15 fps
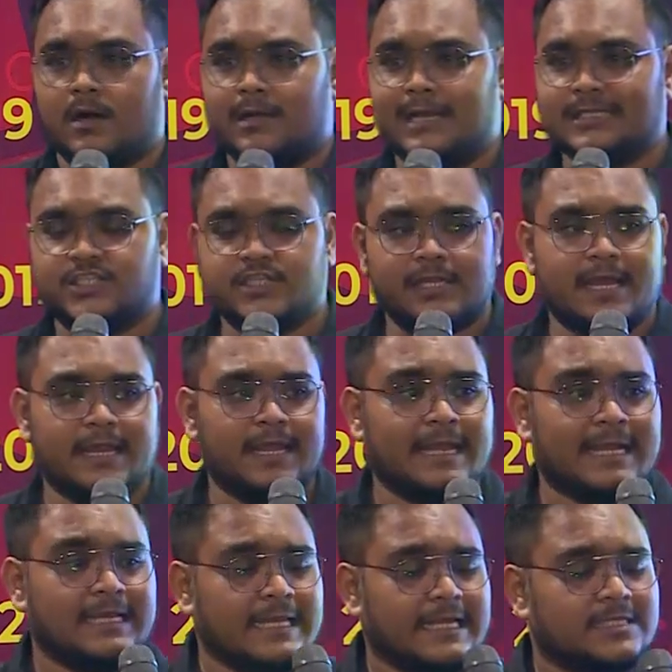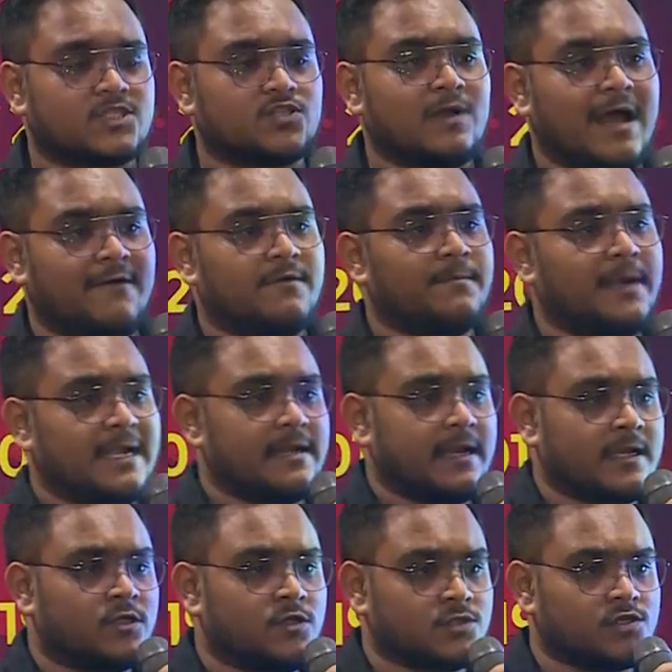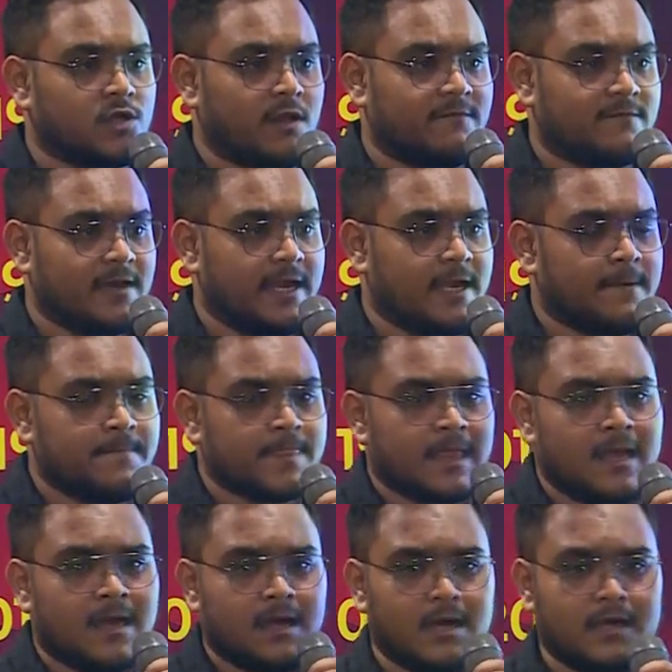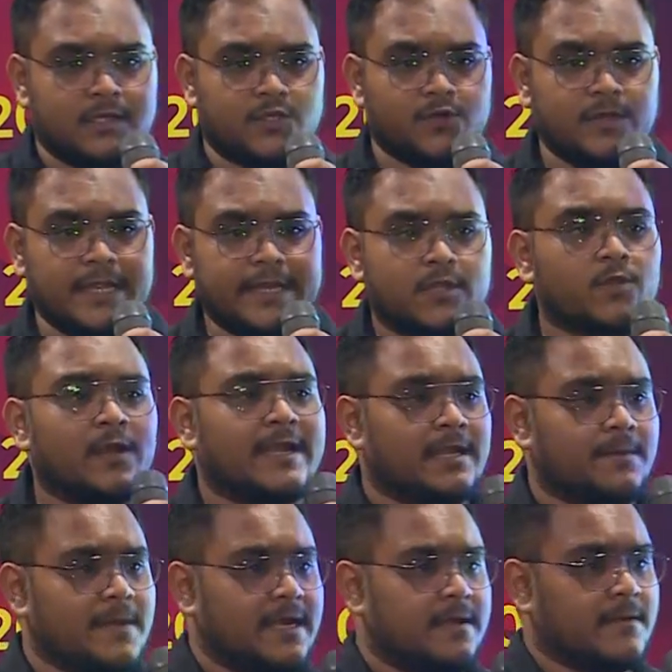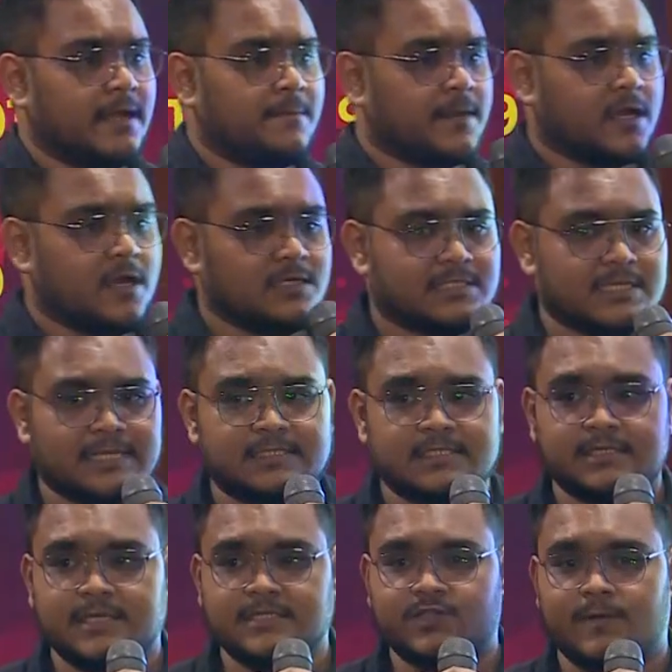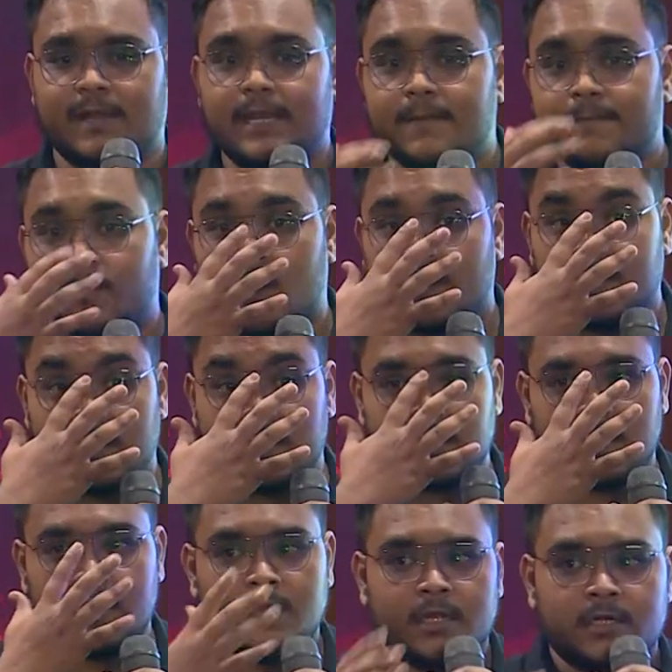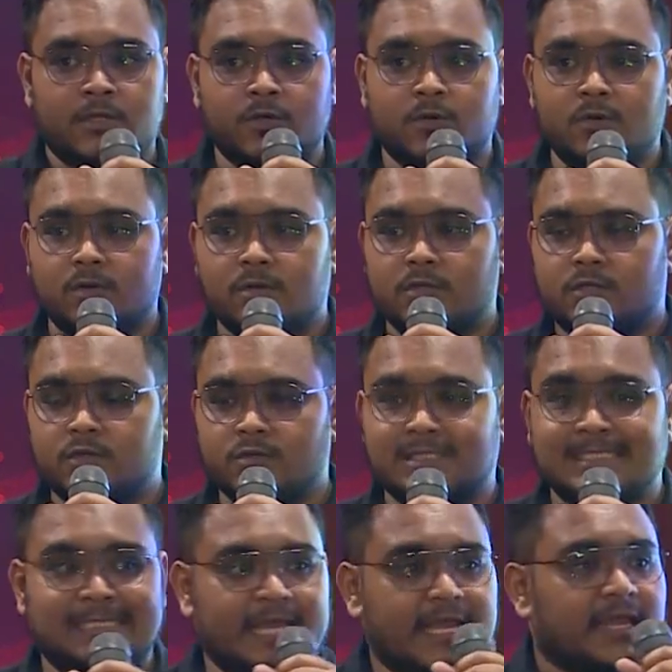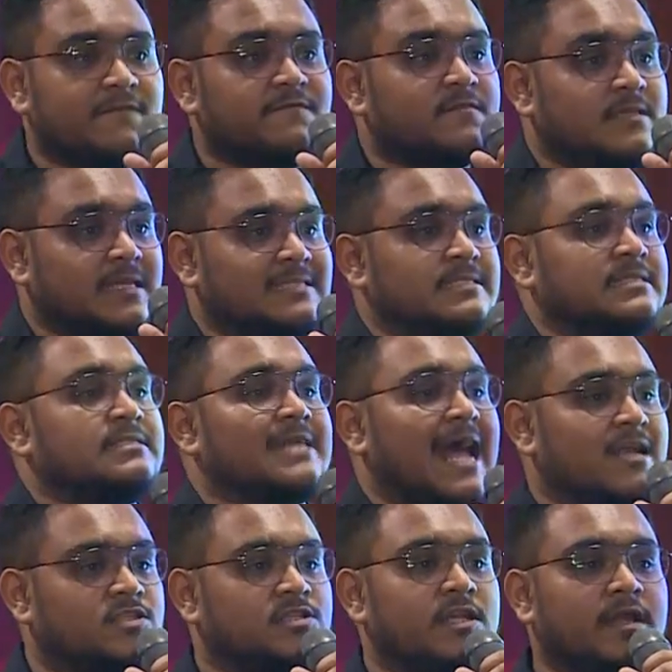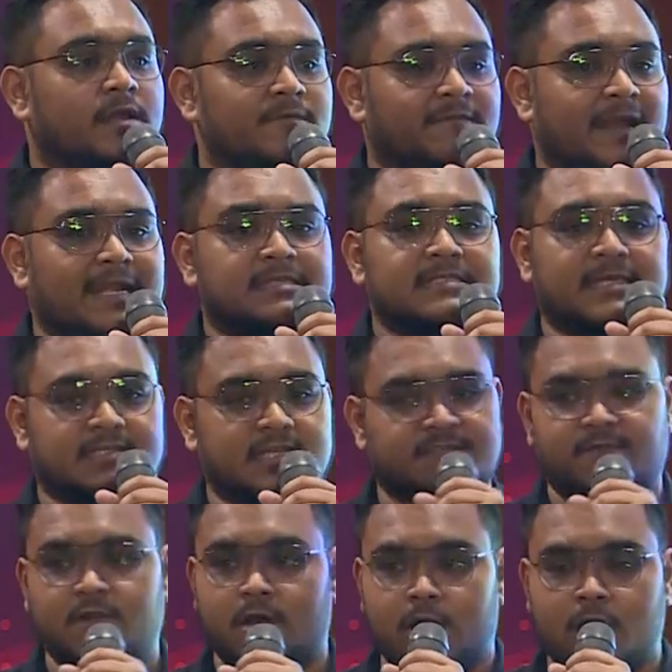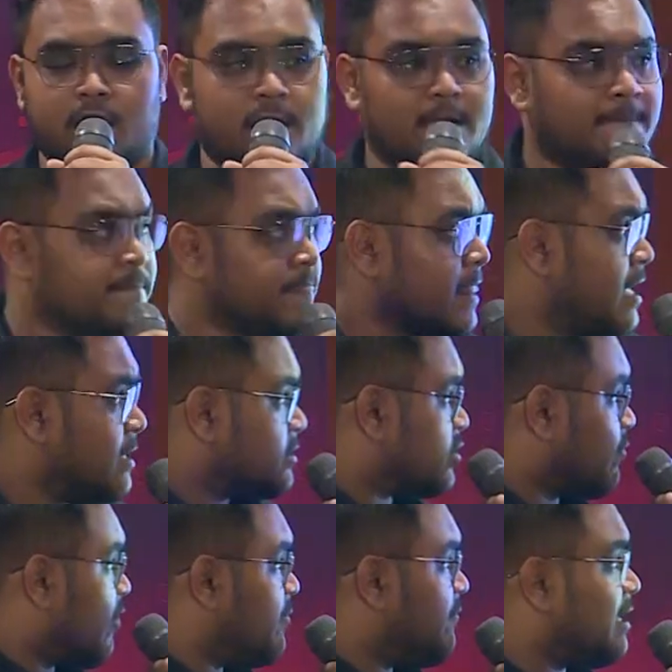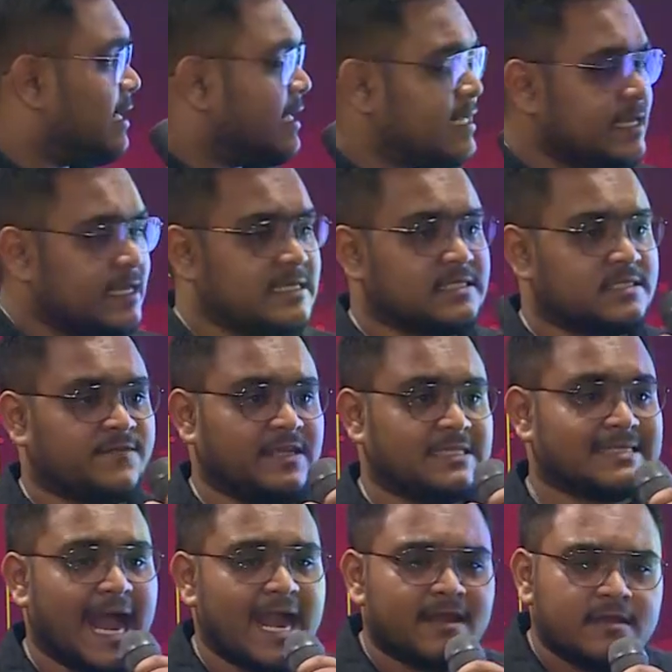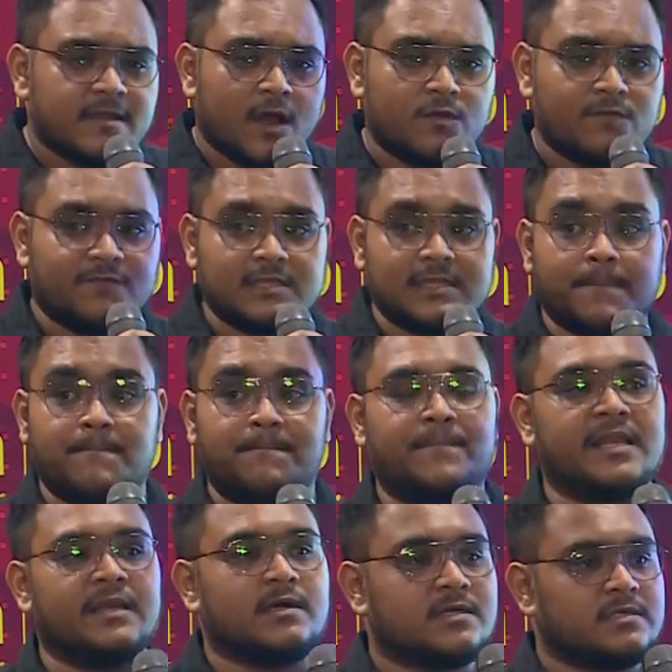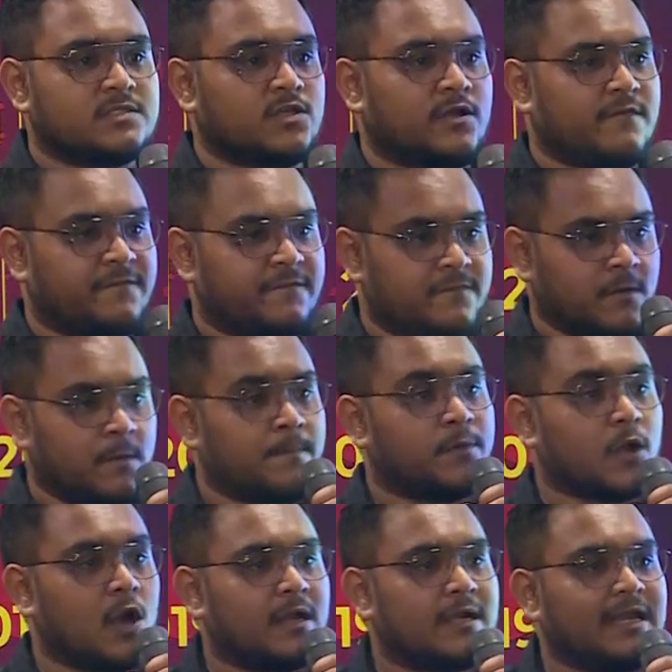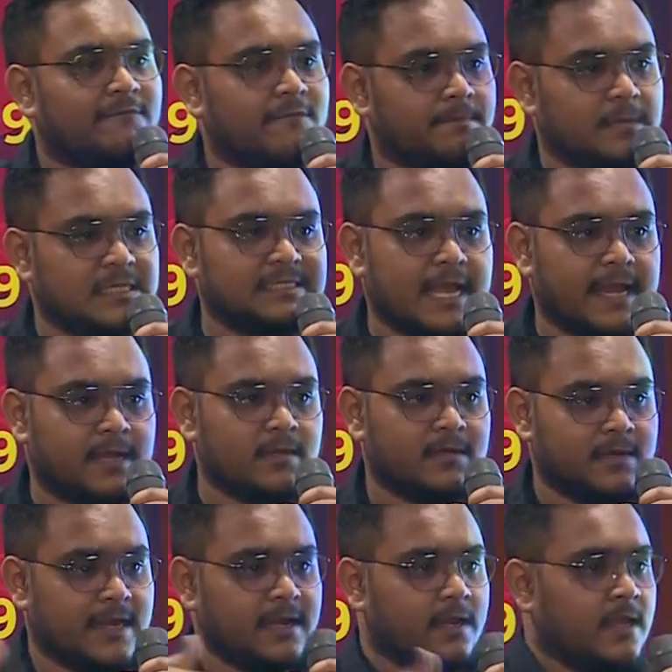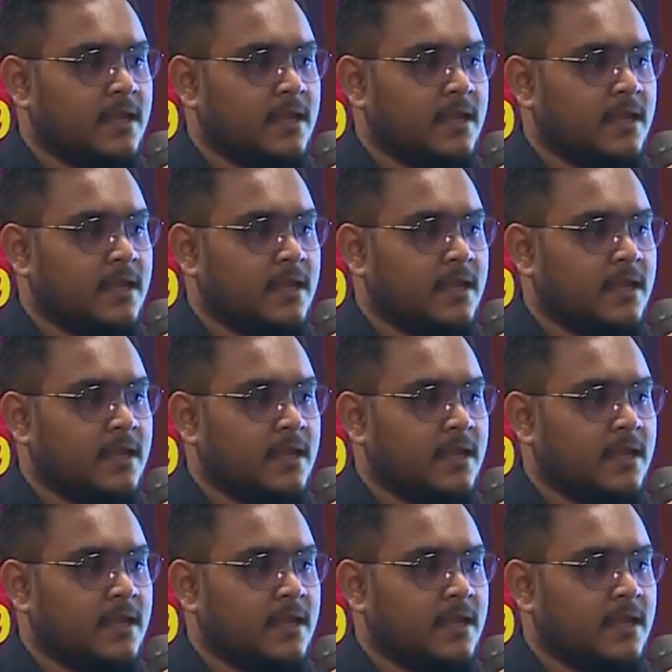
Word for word: engineering, it needs to have a metric to solve, right? You need to hit a metric because it's really important to see if this is actually went successful or not. So what we did is we sat down with the pillars of product development cycle, right?